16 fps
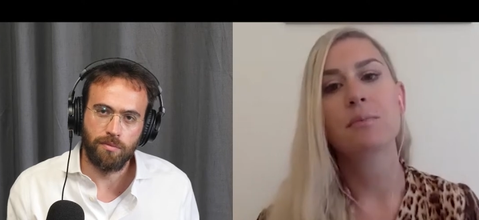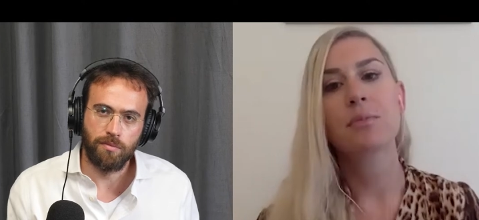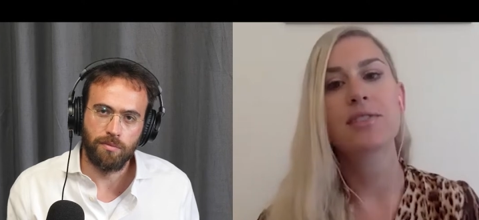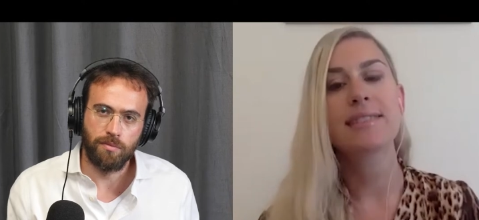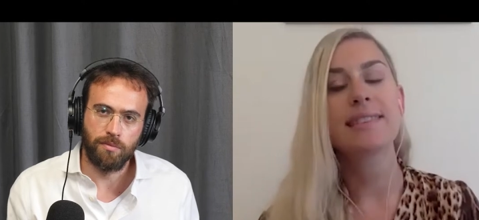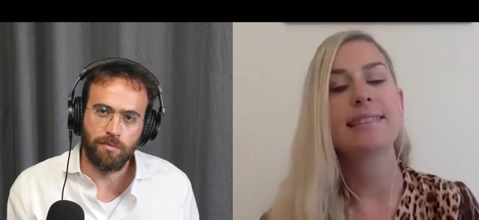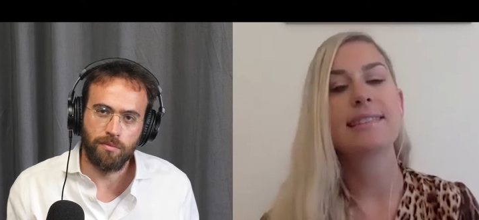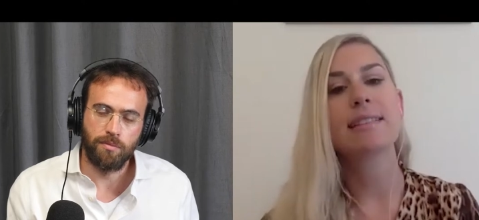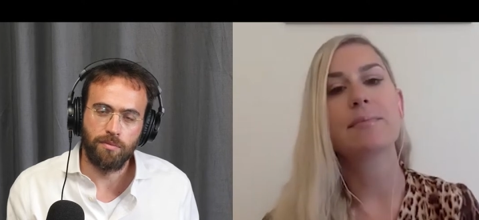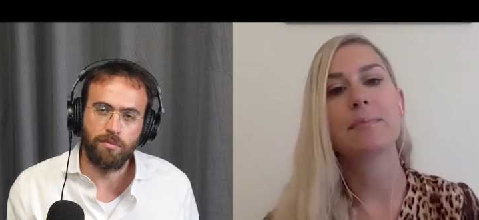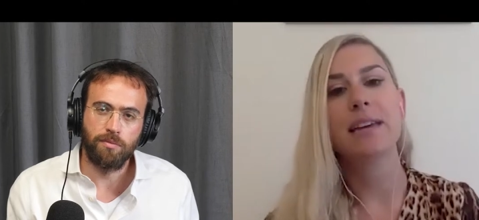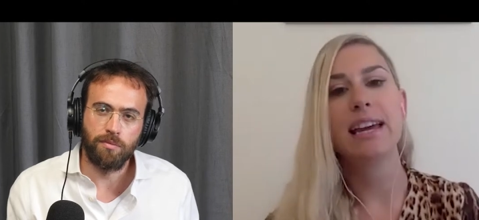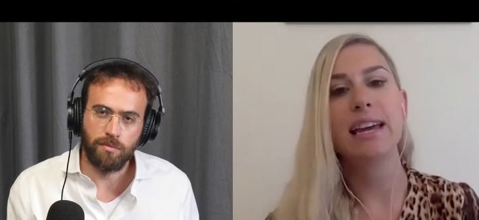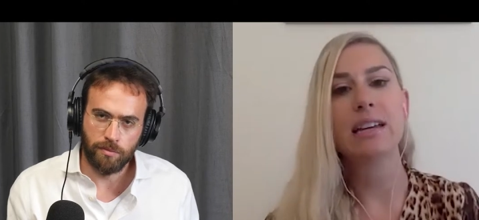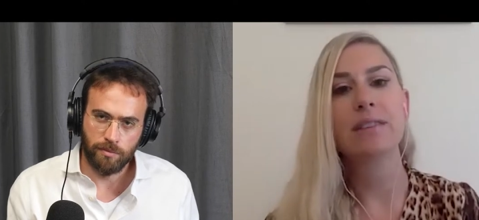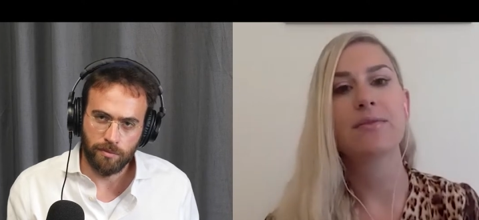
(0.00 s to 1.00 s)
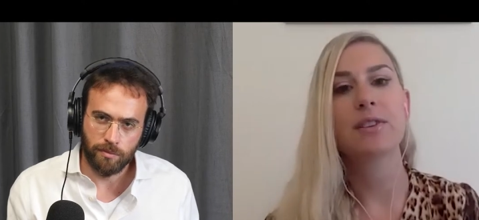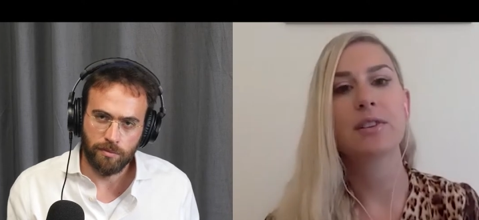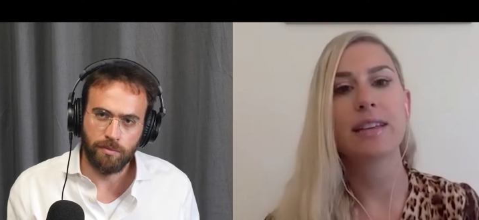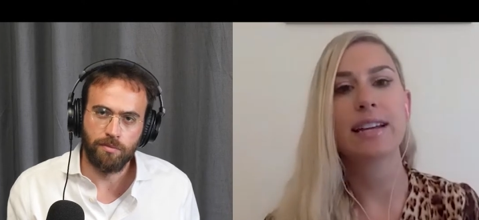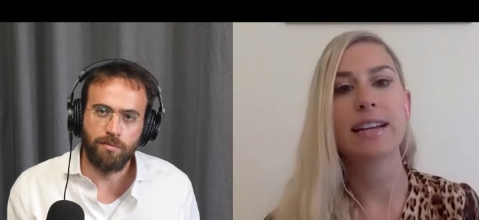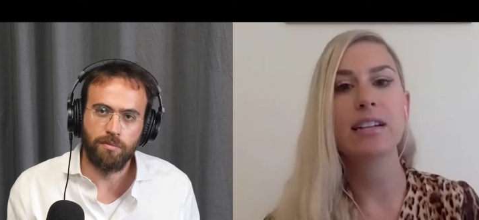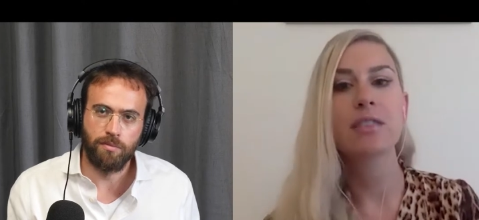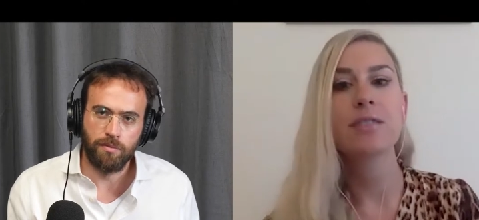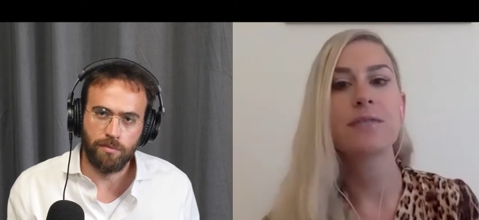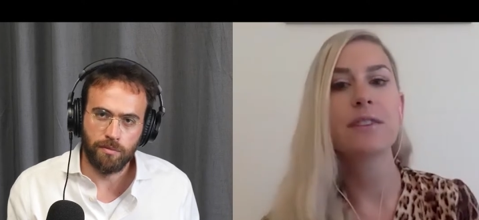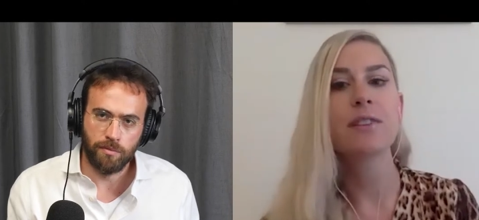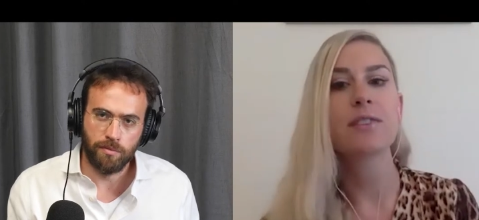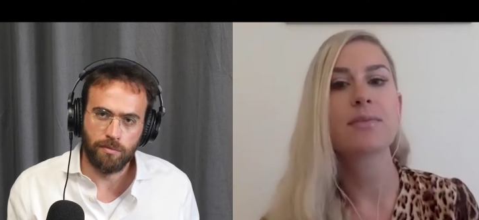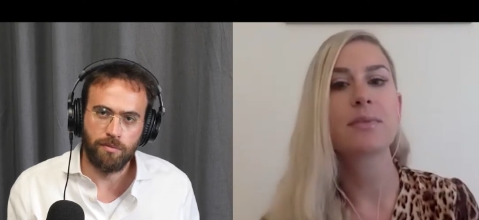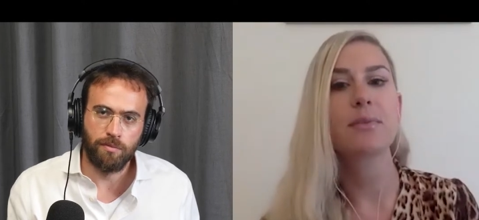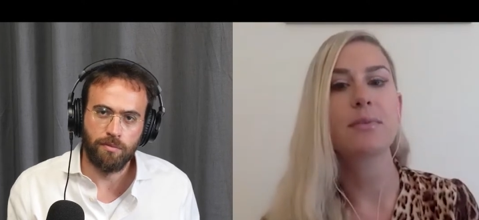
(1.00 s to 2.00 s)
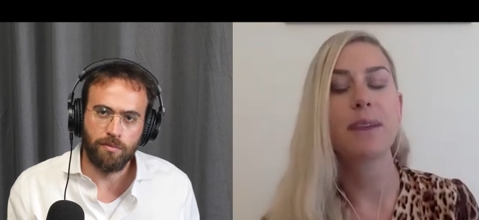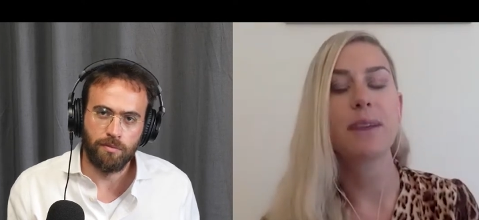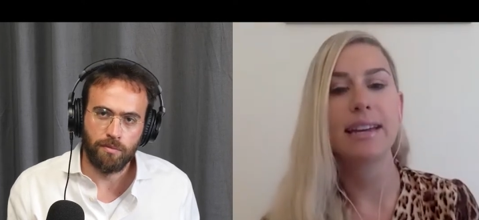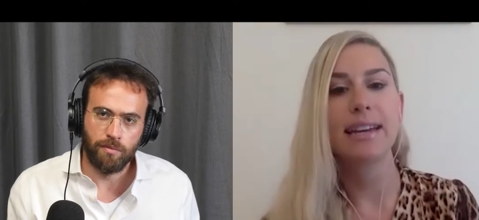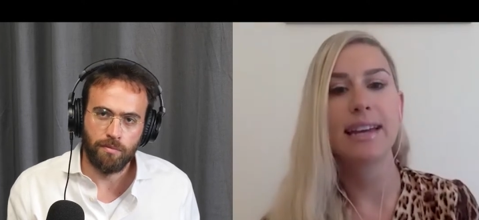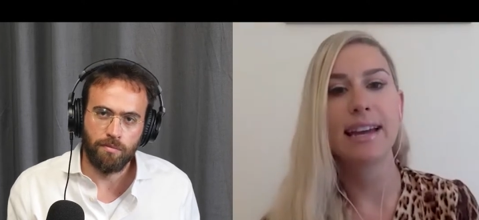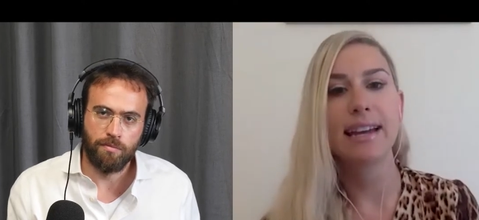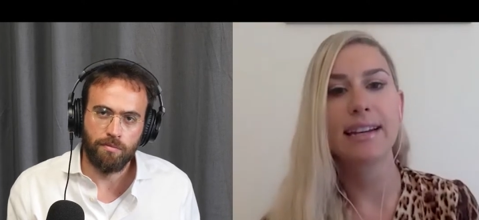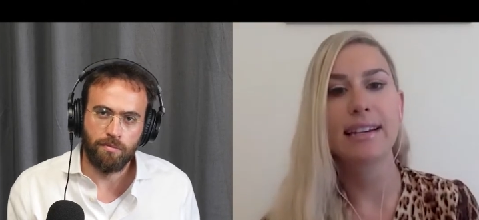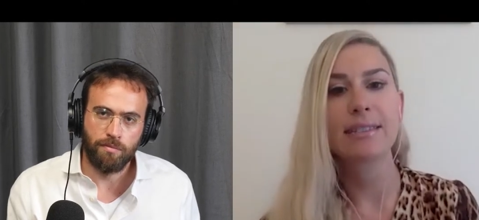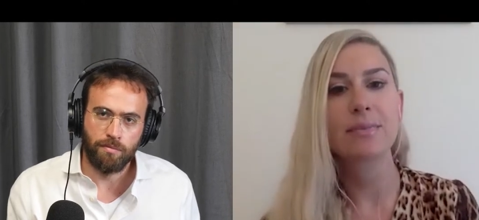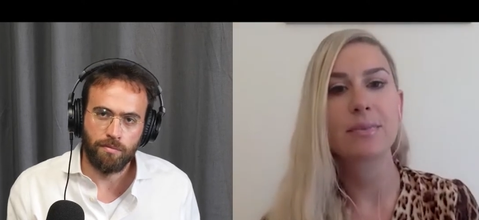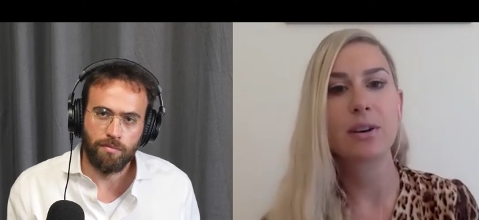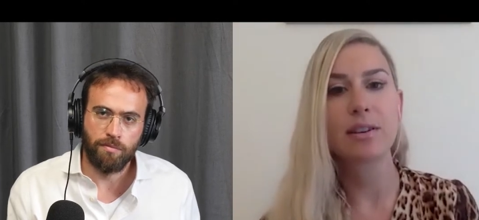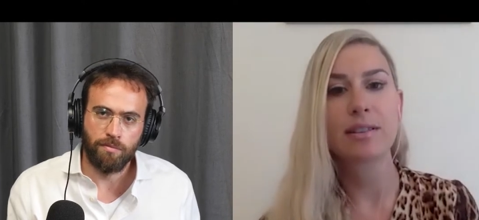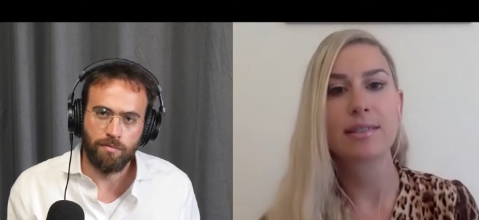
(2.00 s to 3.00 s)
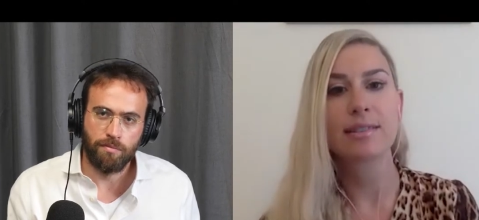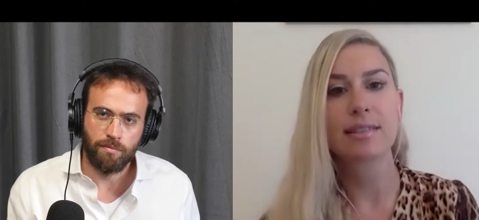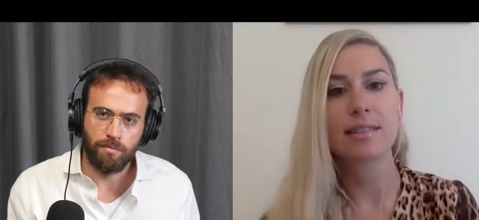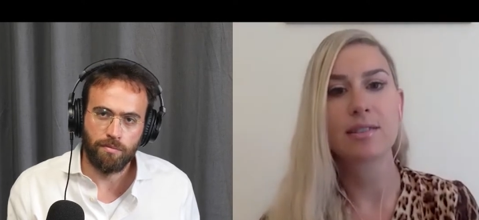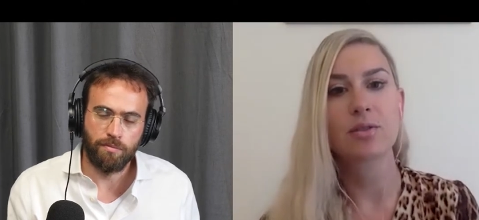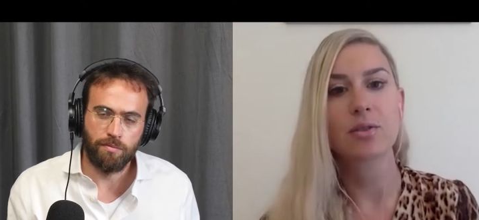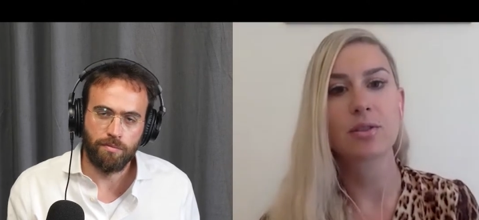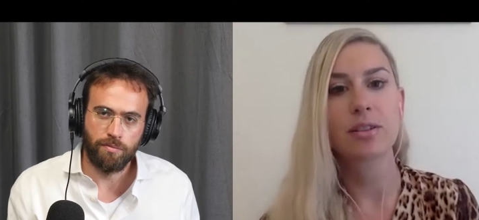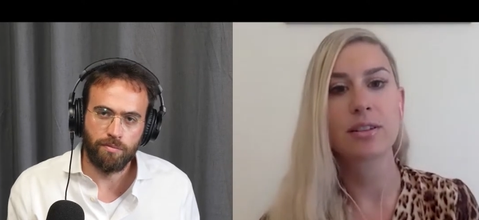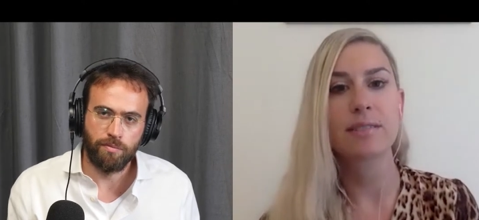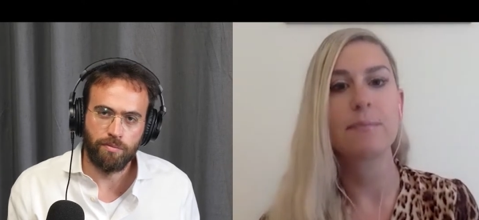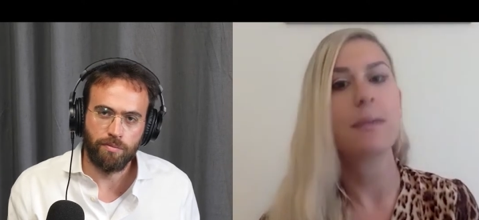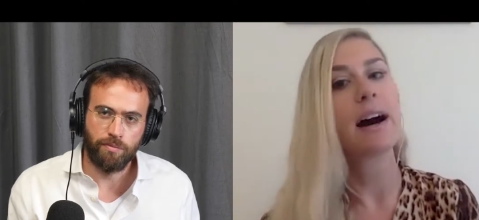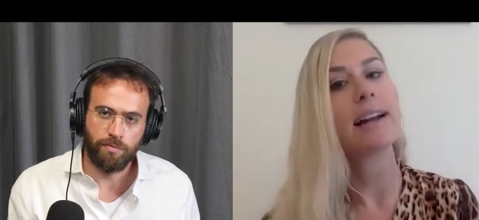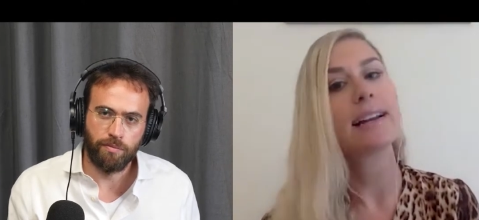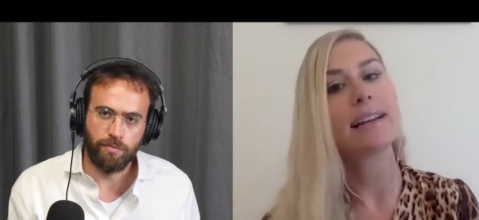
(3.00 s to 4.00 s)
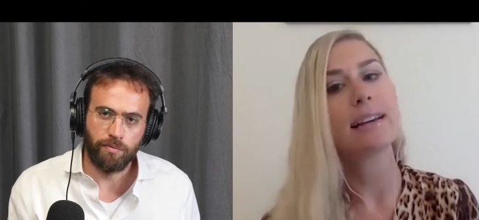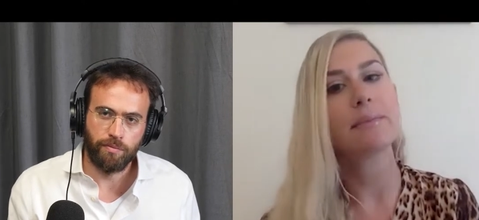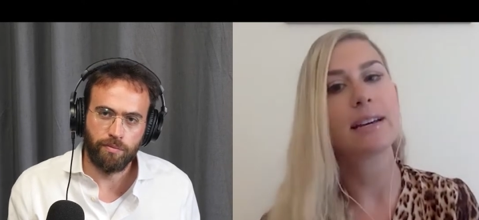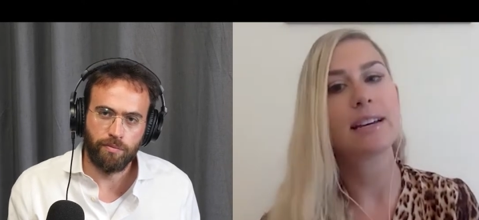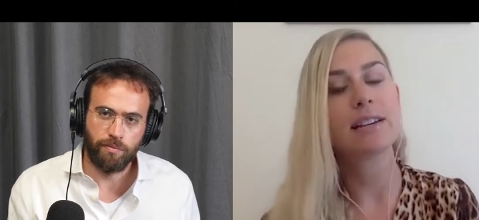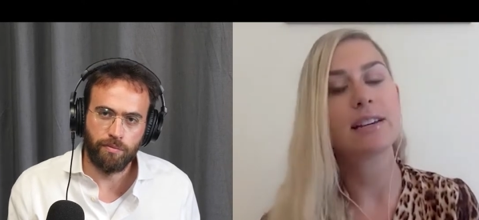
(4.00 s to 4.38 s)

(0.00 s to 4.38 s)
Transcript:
Speaker 1: persistent behavior that interferes with weight gain, as well as distorted body